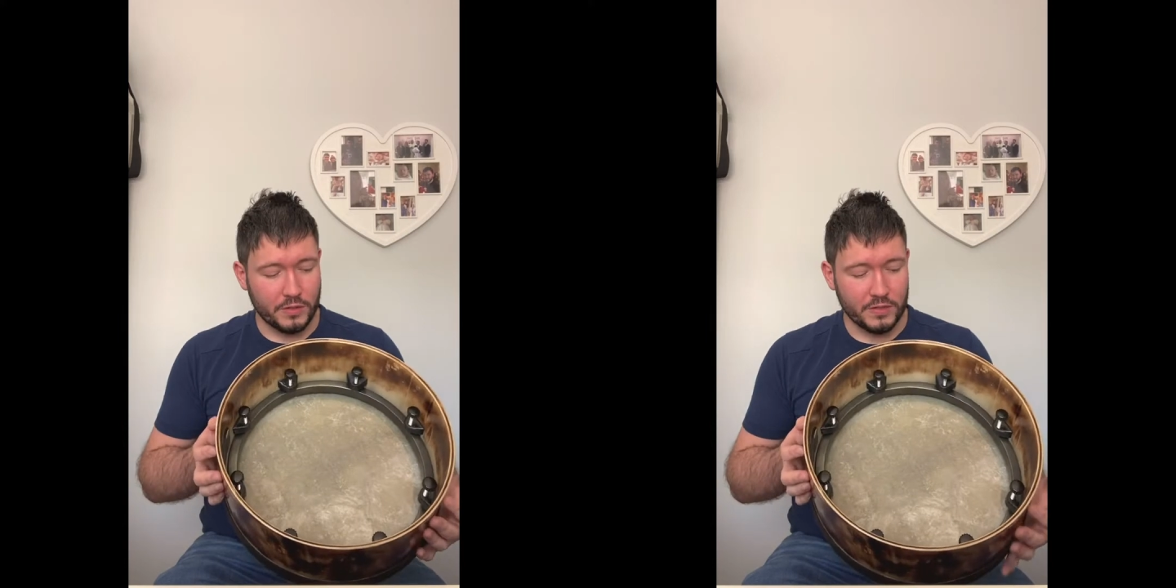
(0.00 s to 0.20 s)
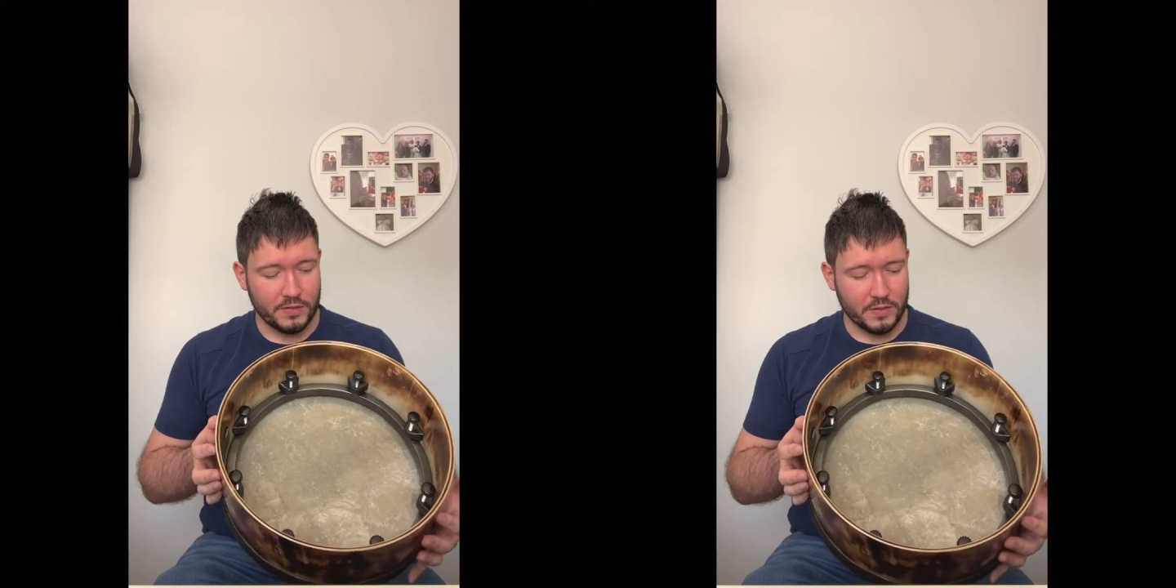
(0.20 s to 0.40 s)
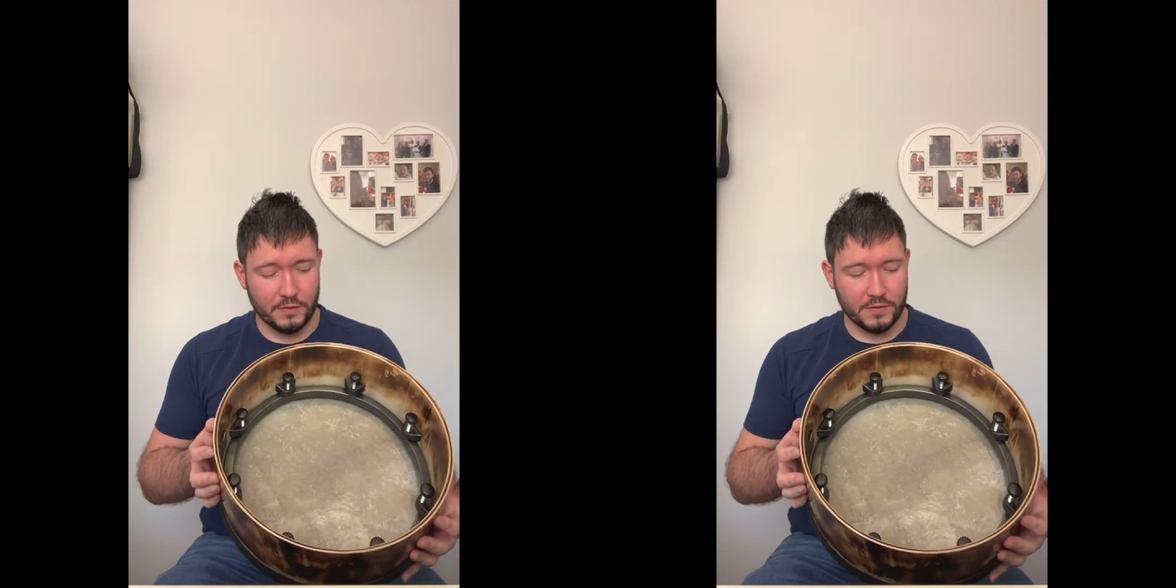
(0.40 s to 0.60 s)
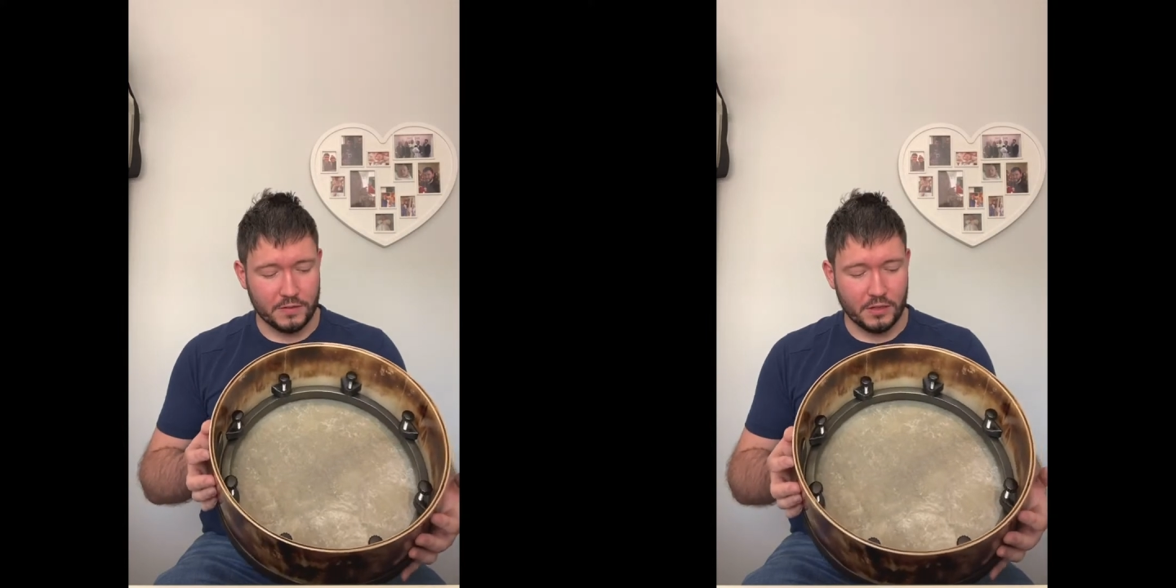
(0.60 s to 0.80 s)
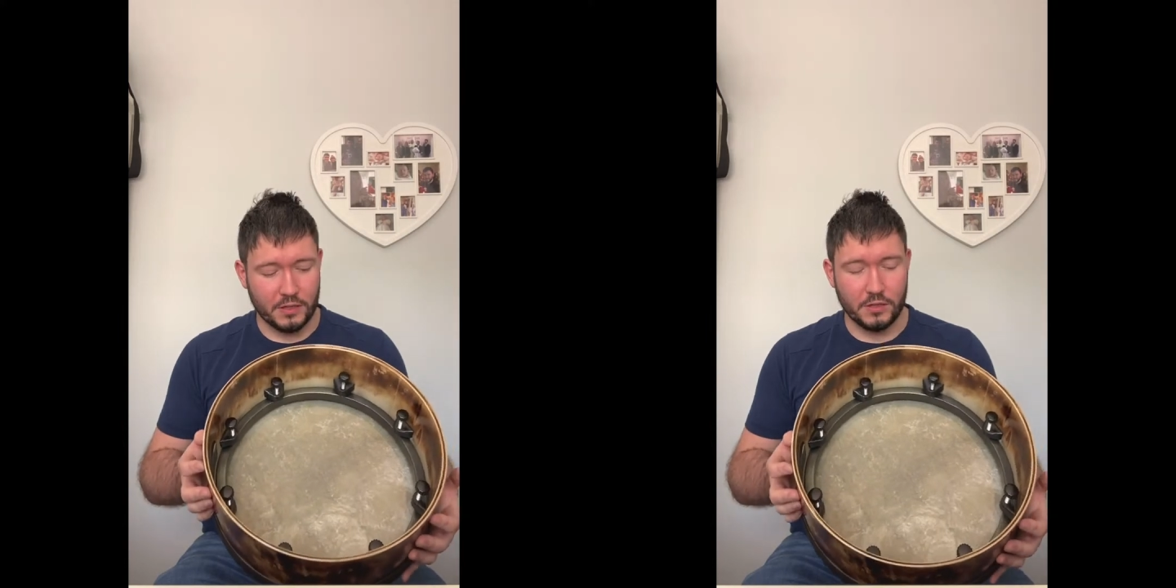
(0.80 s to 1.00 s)
sieves
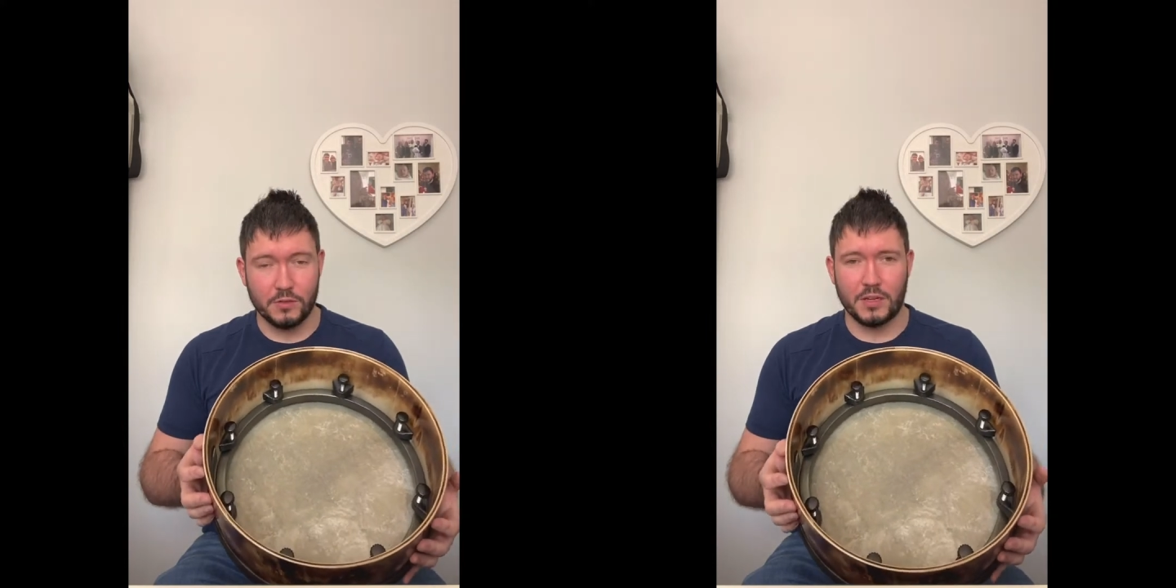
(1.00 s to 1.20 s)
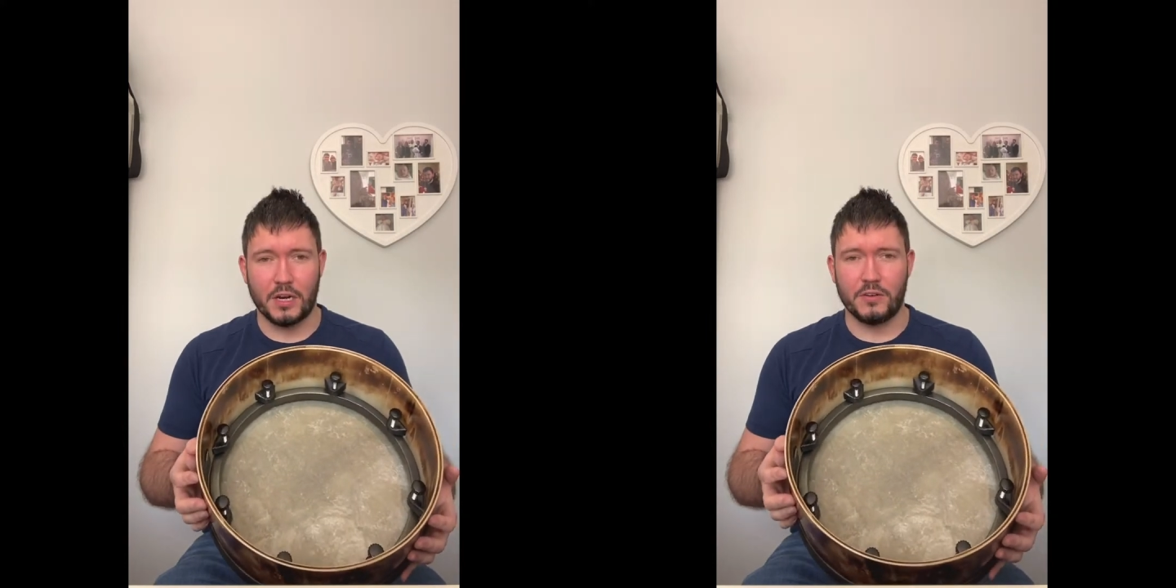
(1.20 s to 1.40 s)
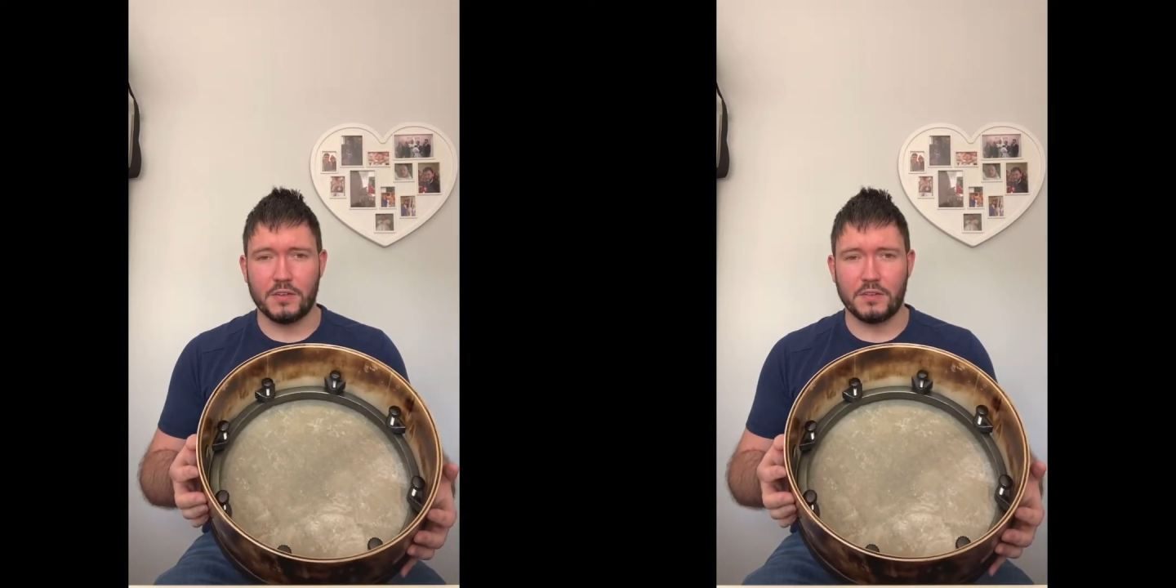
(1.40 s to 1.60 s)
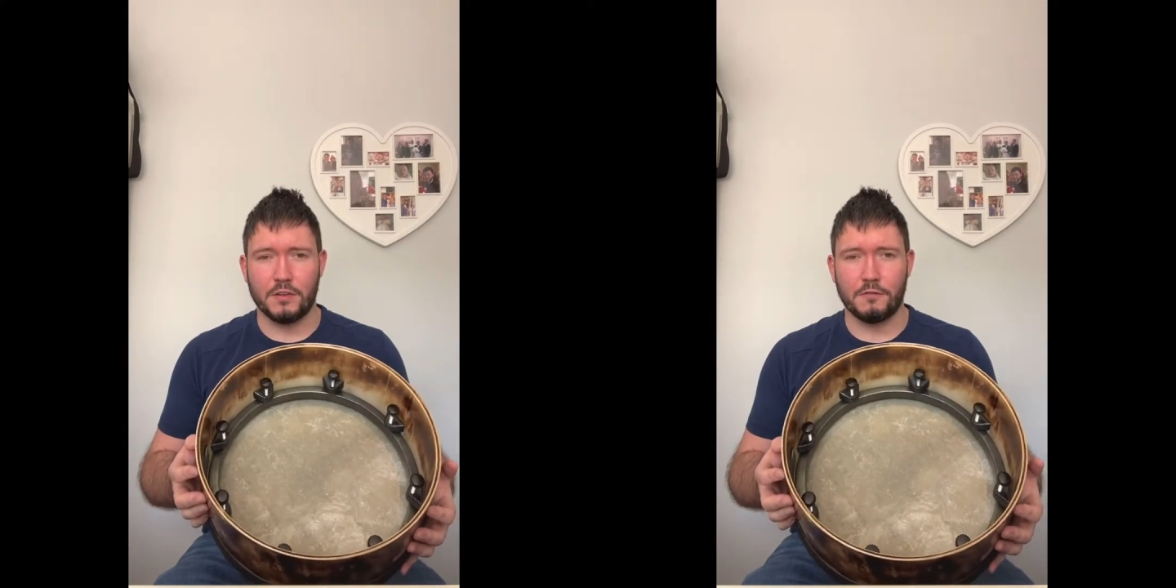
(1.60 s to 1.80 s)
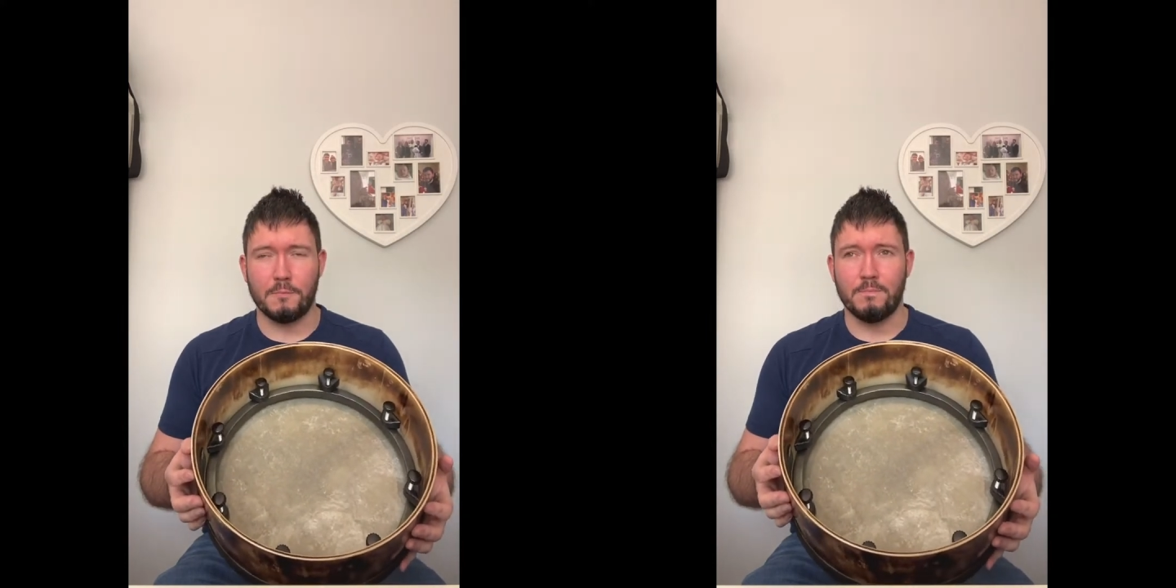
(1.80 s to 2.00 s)
that they'd use to carry
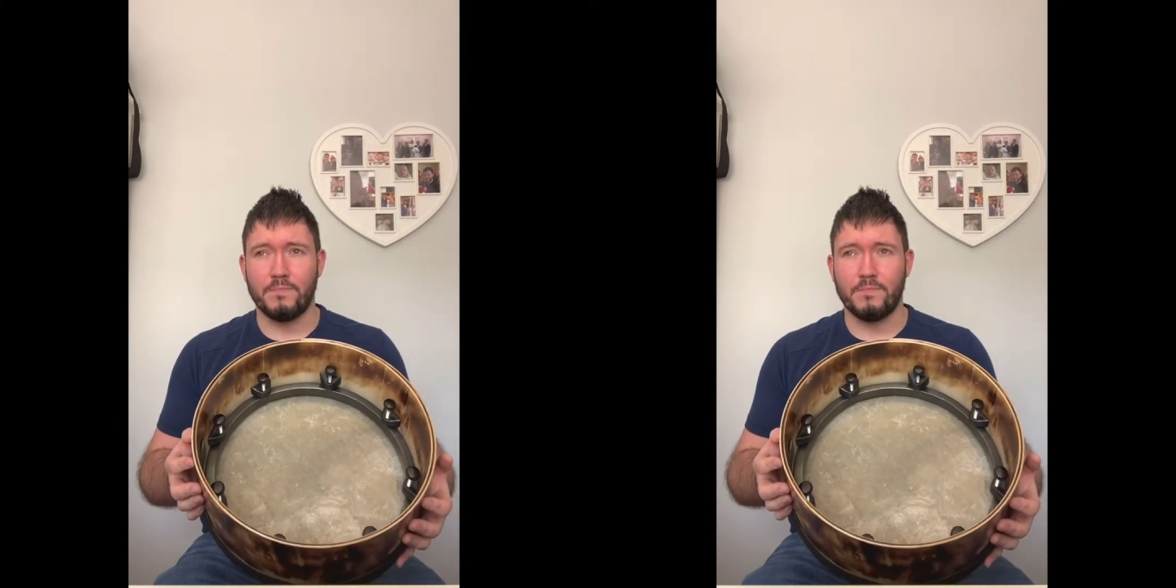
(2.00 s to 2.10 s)
stuff.